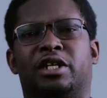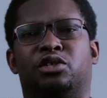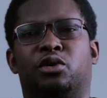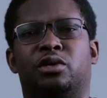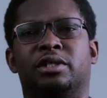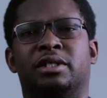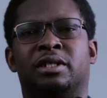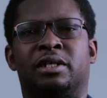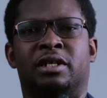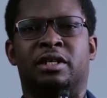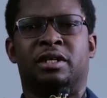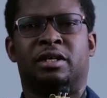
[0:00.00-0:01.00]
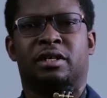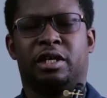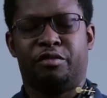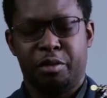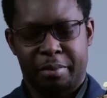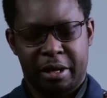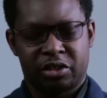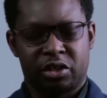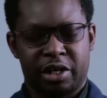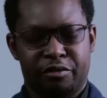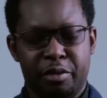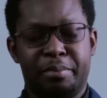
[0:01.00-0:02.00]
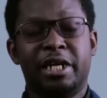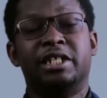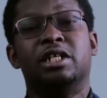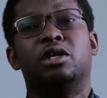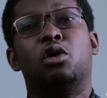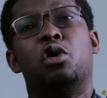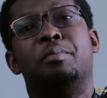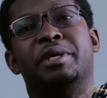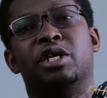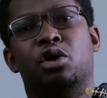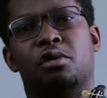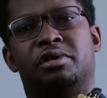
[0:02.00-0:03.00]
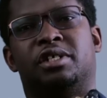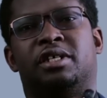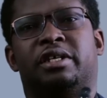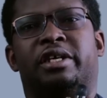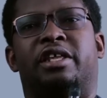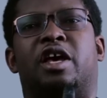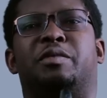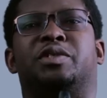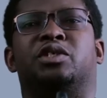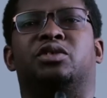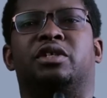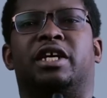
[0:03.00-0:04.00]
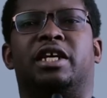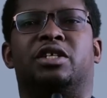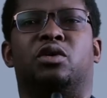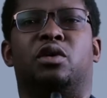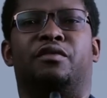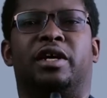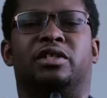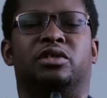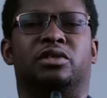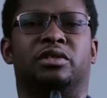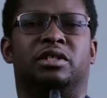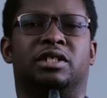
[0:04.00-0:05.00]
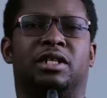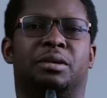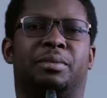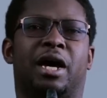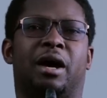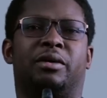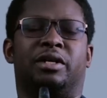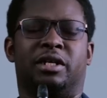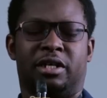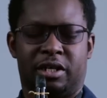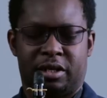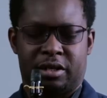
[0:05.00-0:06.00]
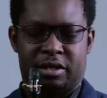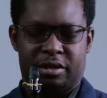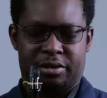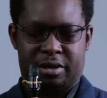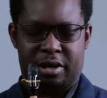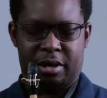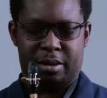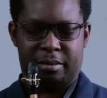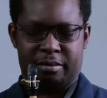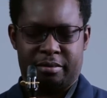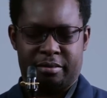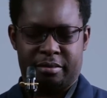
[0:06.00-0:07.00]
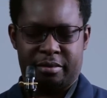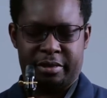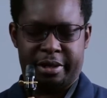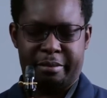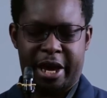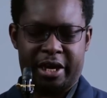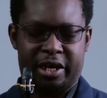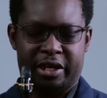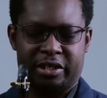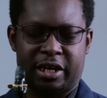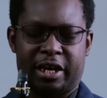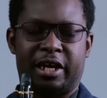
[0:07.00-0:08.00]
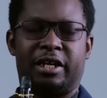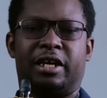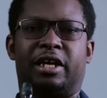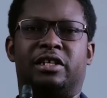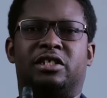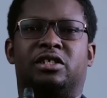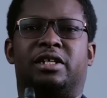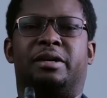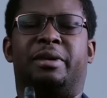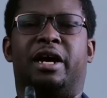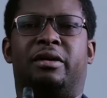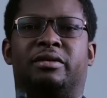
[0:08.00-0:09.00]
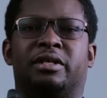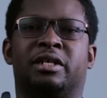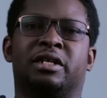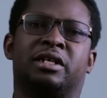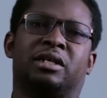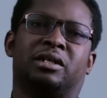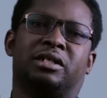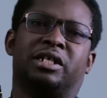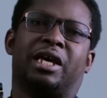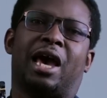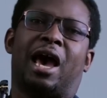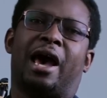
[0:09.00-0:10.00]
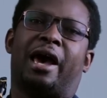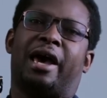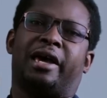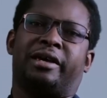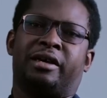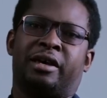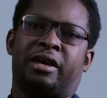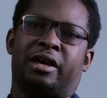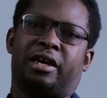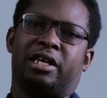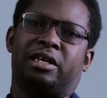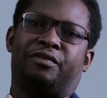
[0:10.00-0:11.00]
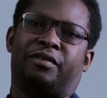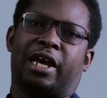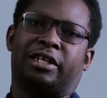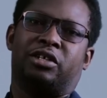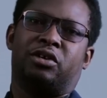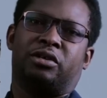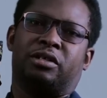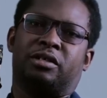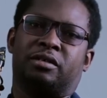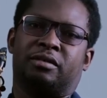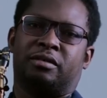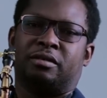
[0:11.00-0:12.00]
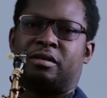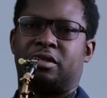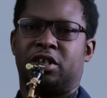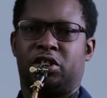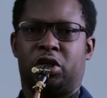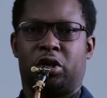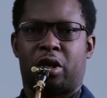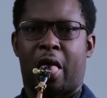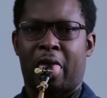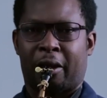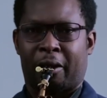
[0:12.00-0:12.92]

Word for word: overtone. If you uh, sorry, if you play the low B note, it helps you to get the overtone till about. Um, in my case, I can get it till about the high E flat note. This note.